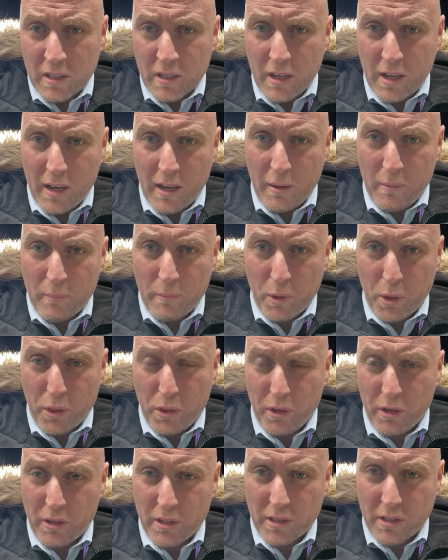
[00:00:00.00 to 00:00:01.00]
with
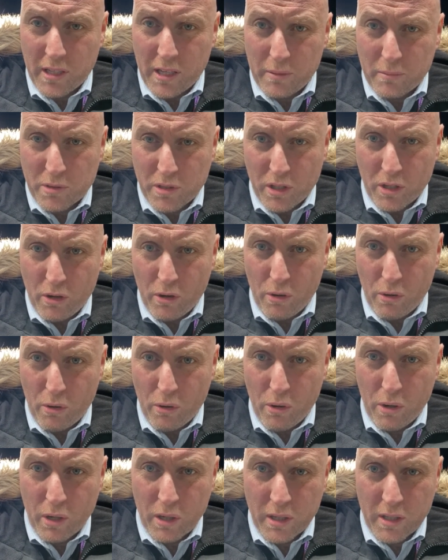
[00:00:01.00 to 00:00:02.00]
13 games to
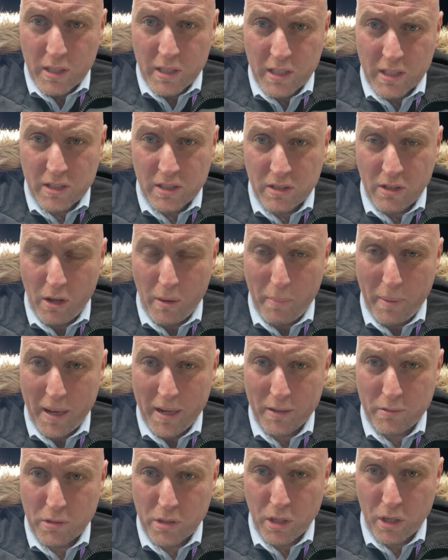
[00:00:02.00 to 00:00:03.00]
go, it's not a
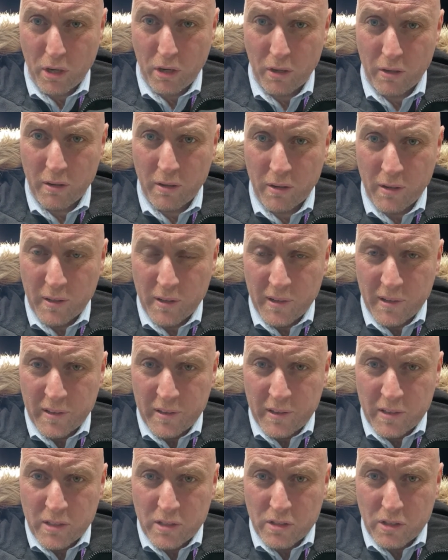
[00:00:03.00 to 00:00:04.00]
bad return.
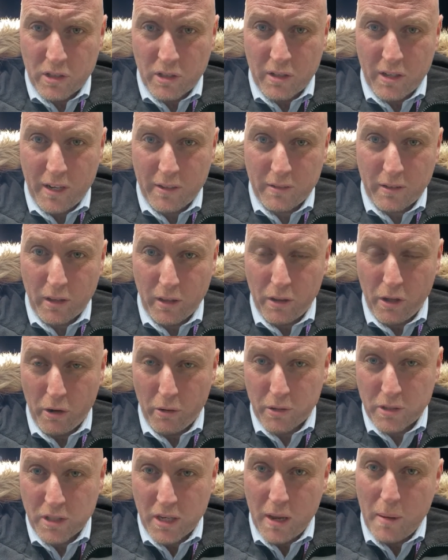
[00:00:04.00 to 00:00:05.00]
Certainly after the
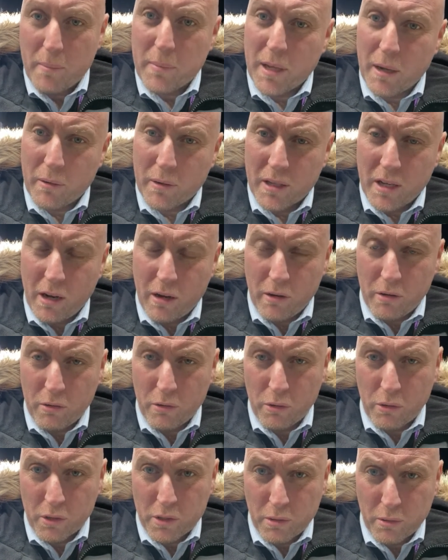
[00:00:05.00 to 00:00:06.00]
Norwich game down at Carrow
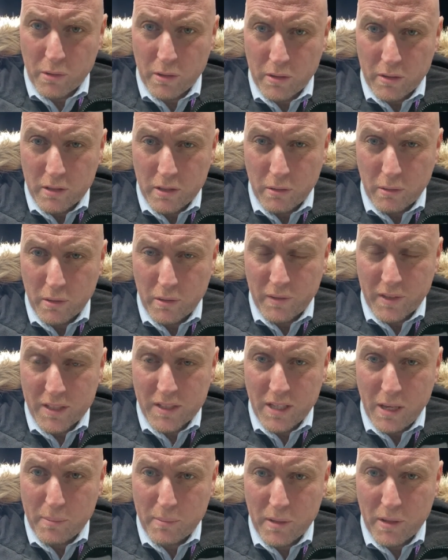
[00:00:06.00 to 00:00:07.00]
Road, you would have
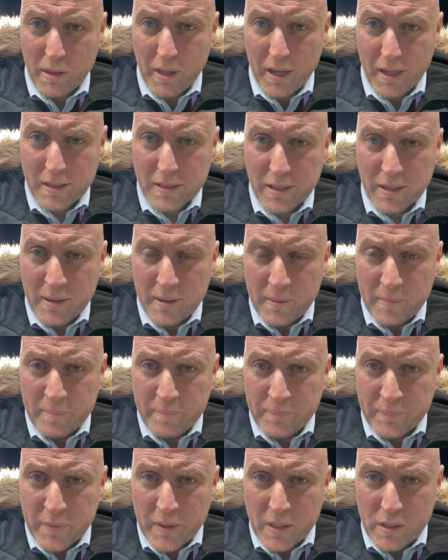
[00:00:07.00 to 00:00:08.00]
accepted that.
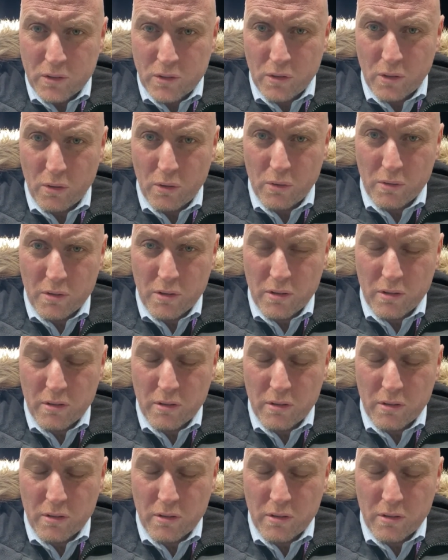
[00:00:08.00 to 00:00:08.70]
So